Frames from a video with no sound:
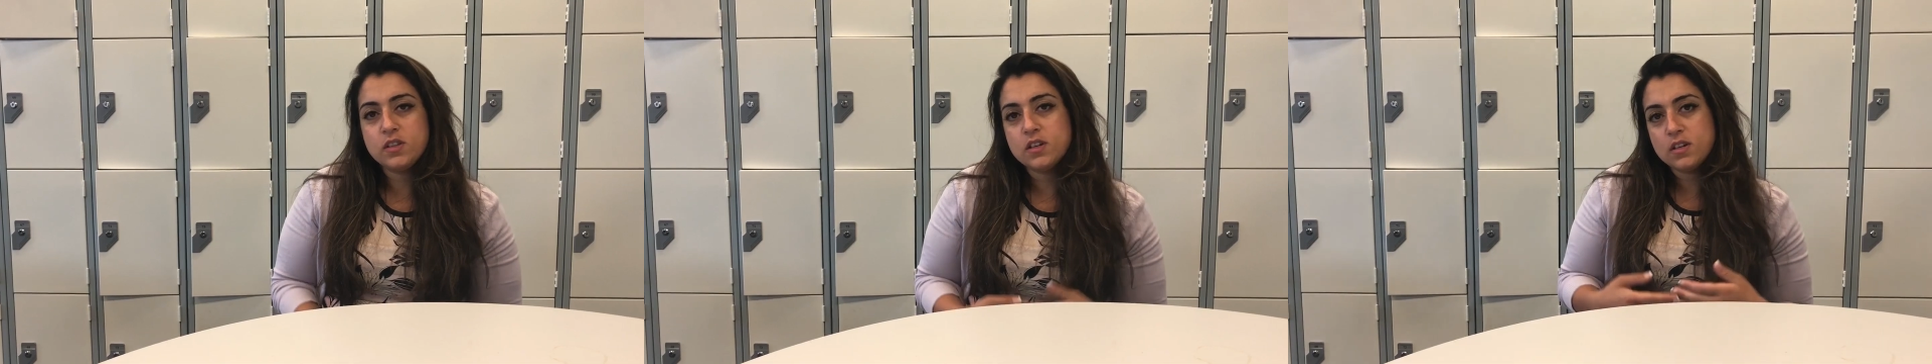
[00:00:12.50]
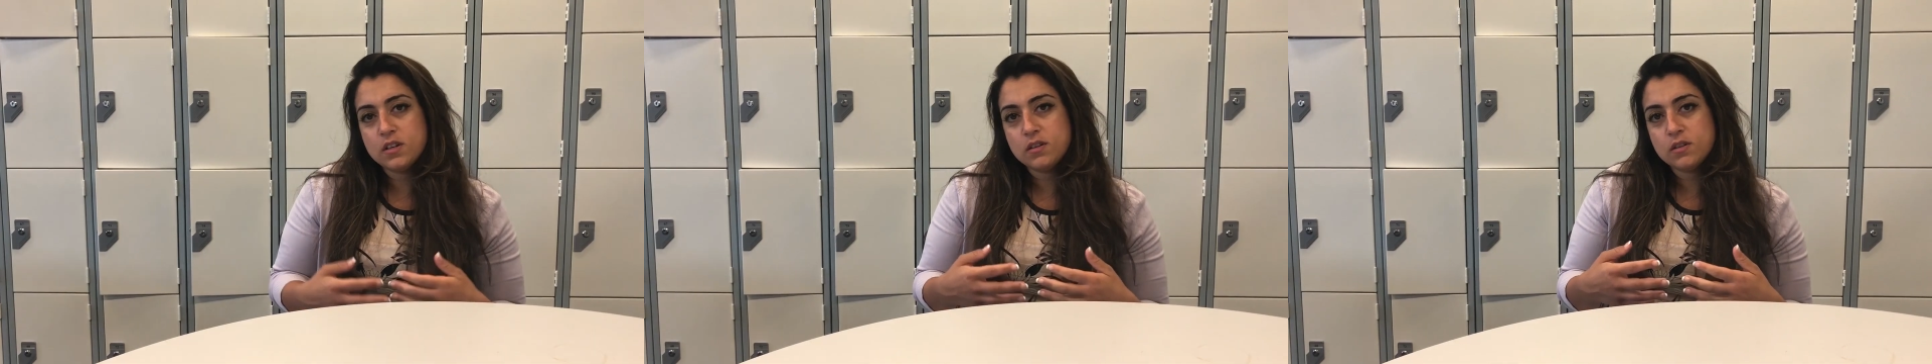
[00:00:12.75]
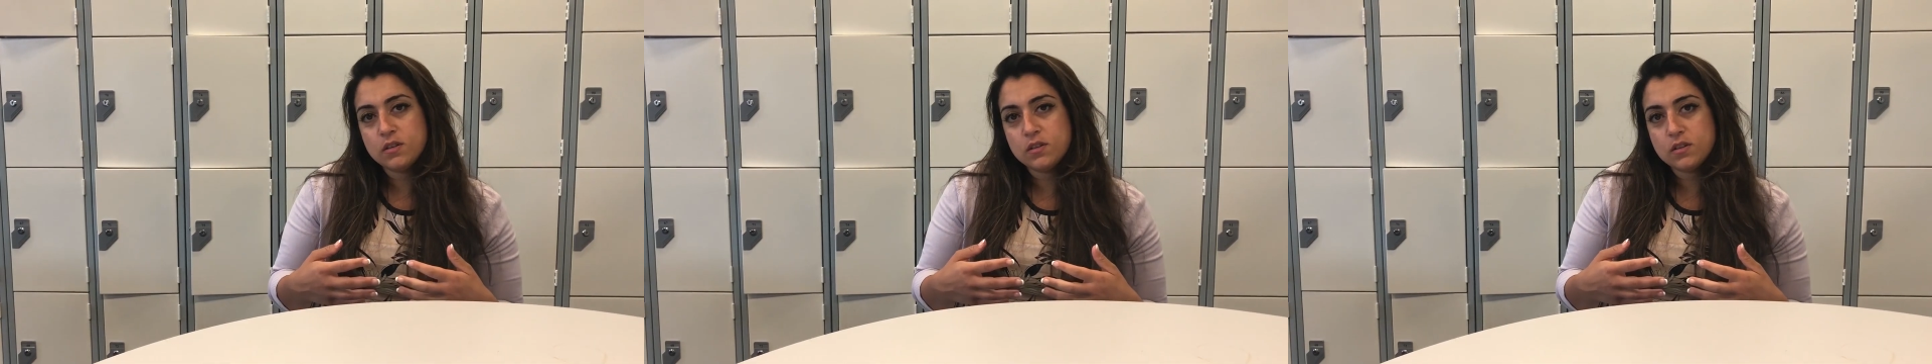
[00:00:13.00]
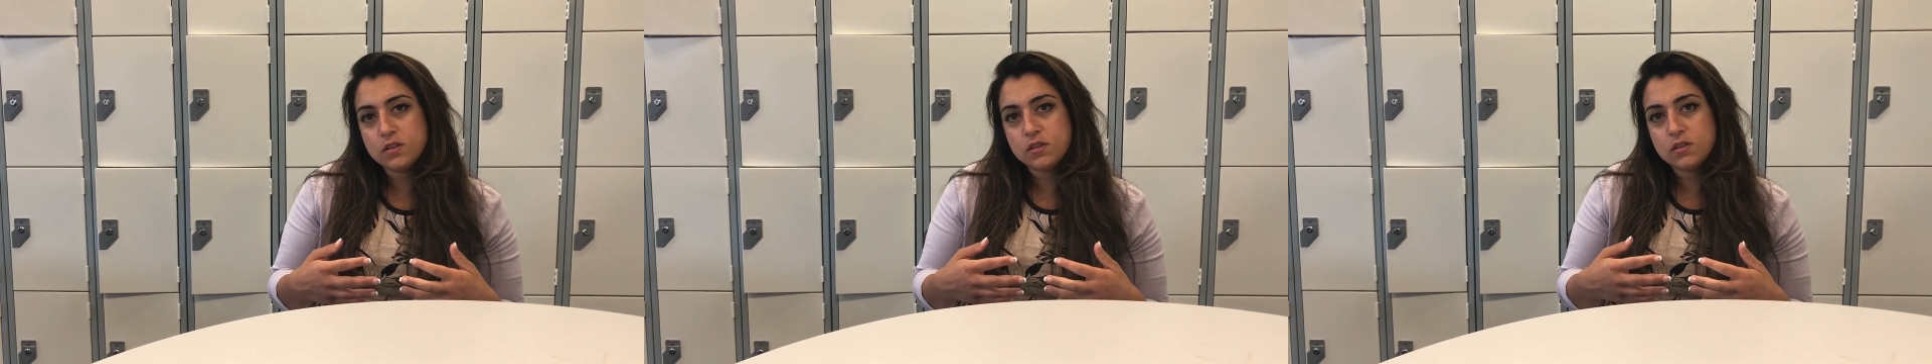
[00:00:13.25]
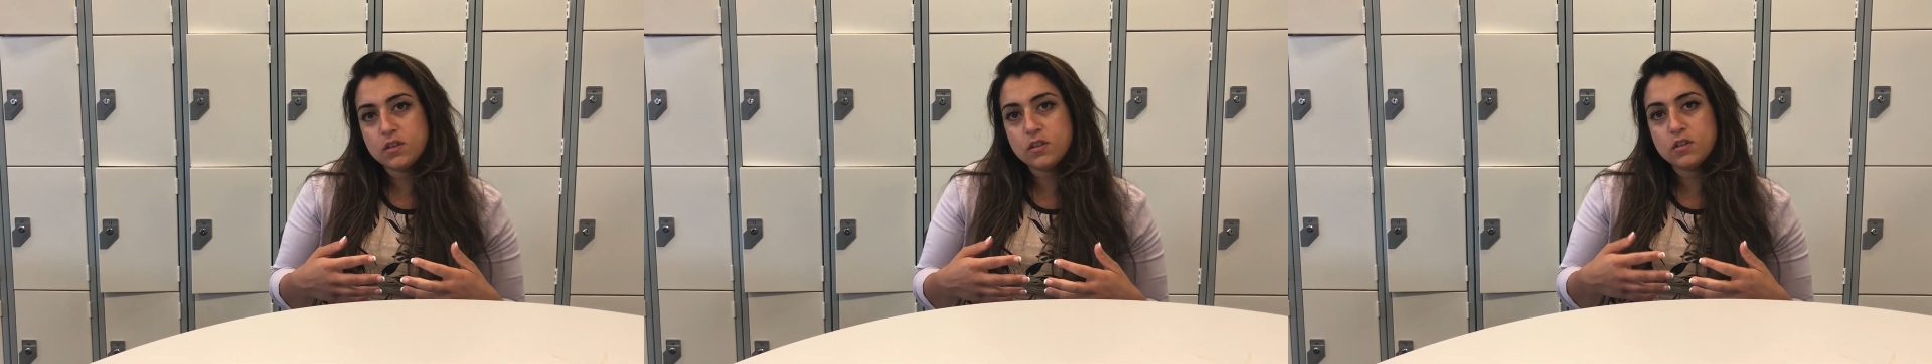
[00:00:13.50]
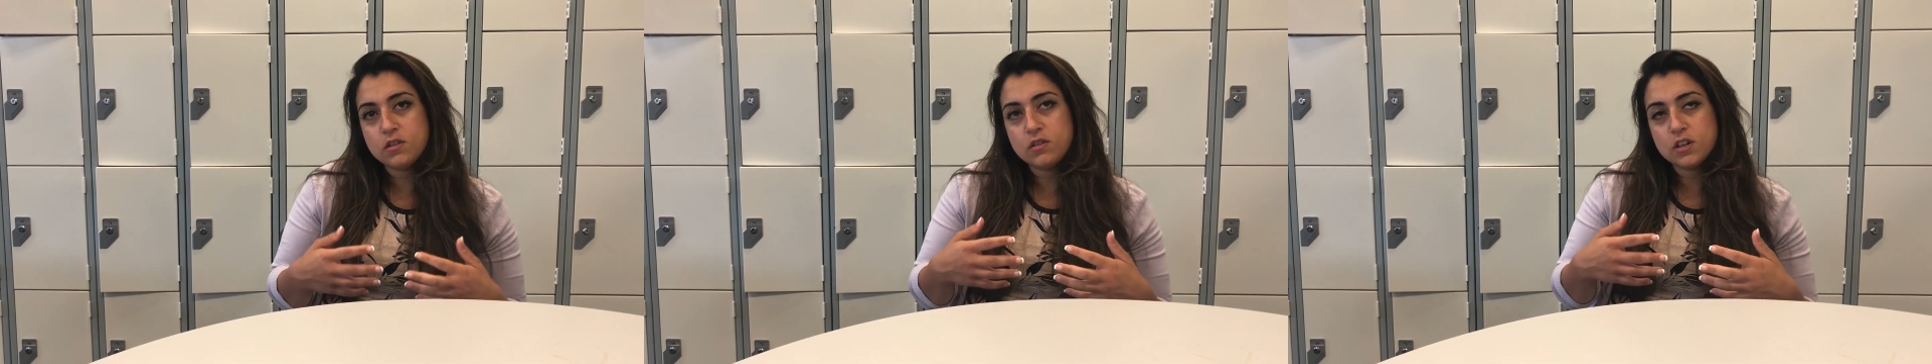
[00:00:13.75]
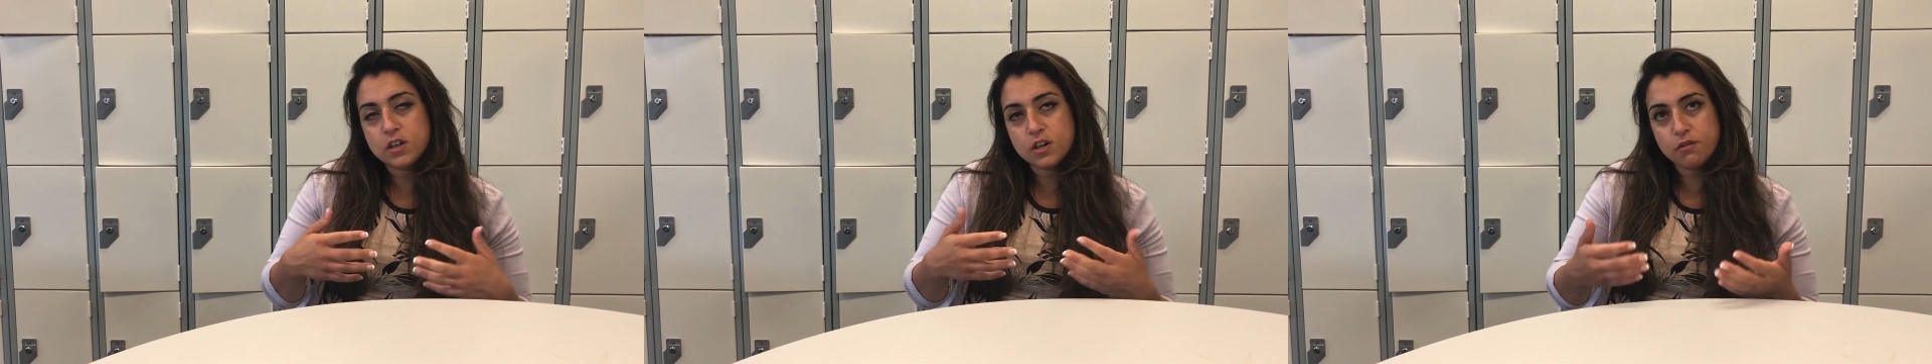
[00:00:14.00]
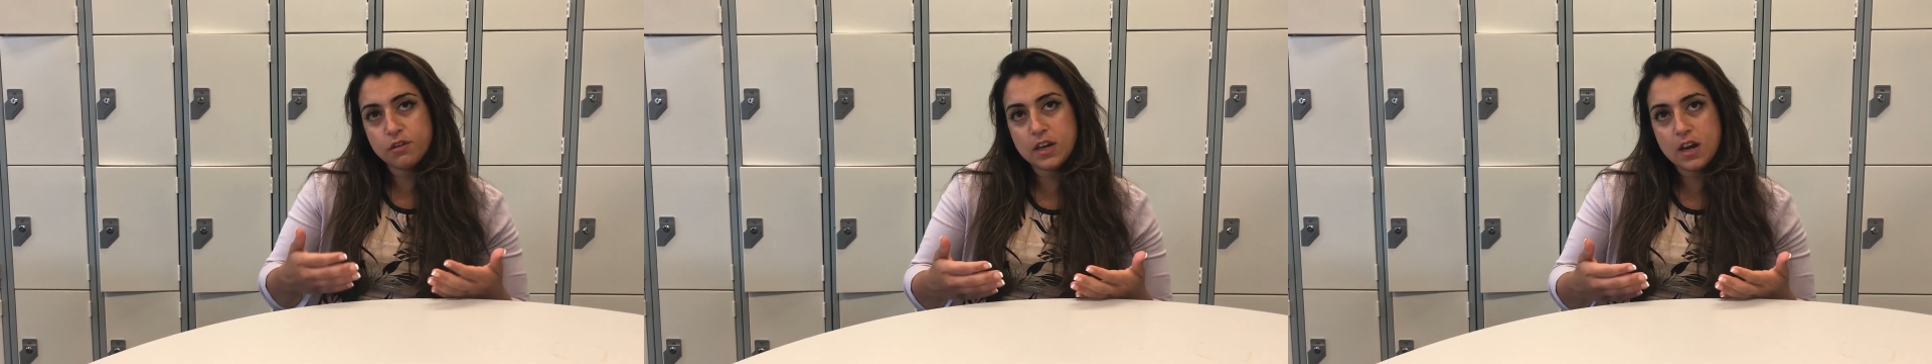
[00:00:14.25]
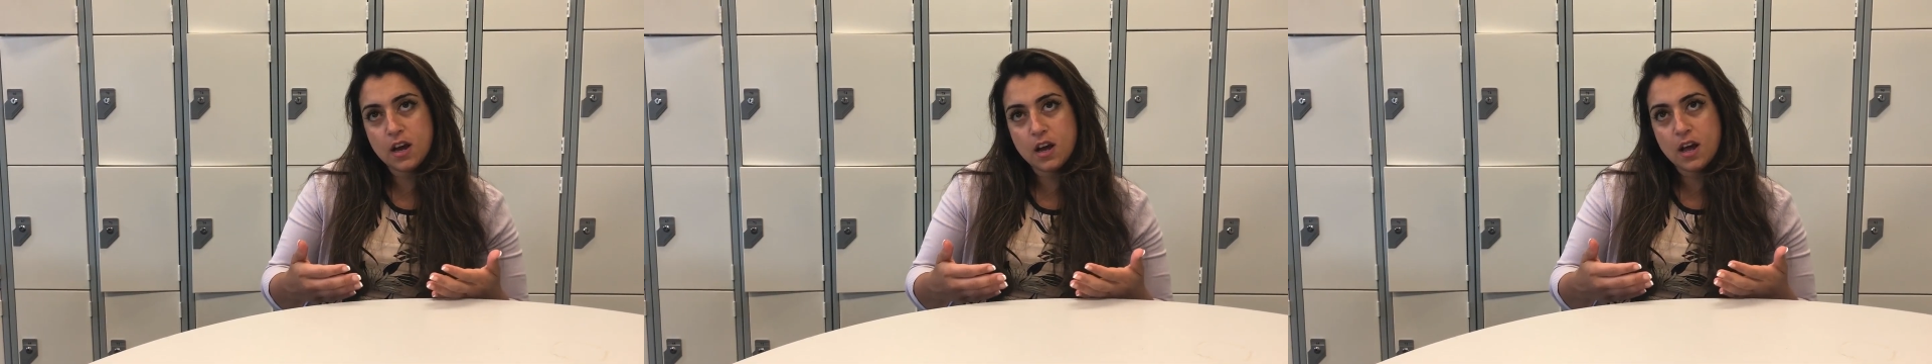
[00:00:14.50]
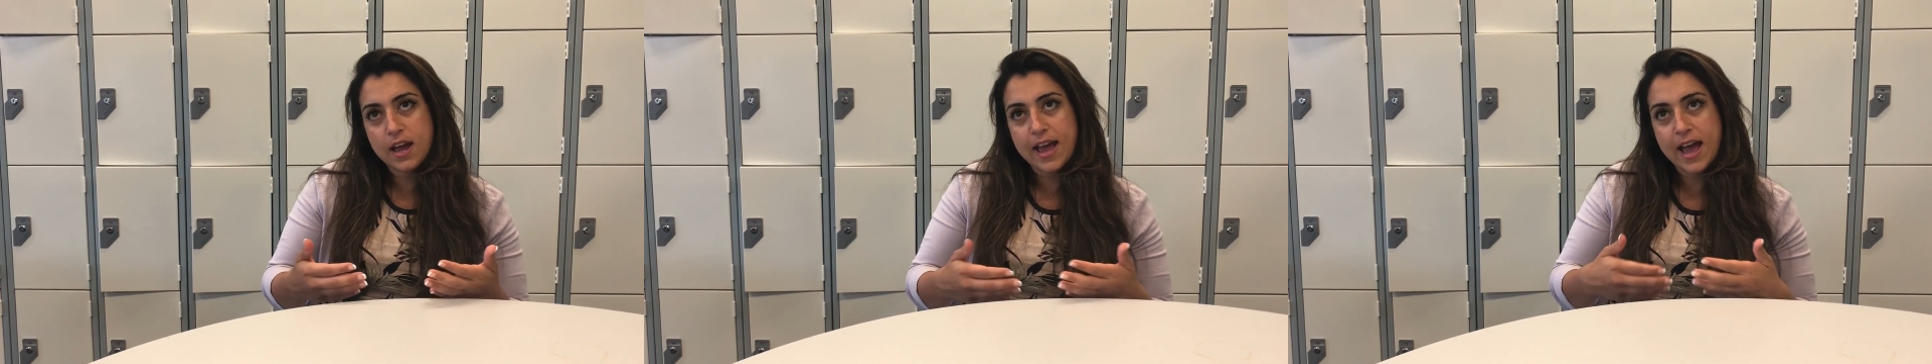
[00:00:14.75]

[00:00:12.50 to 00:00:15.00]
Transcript: The, the, the career I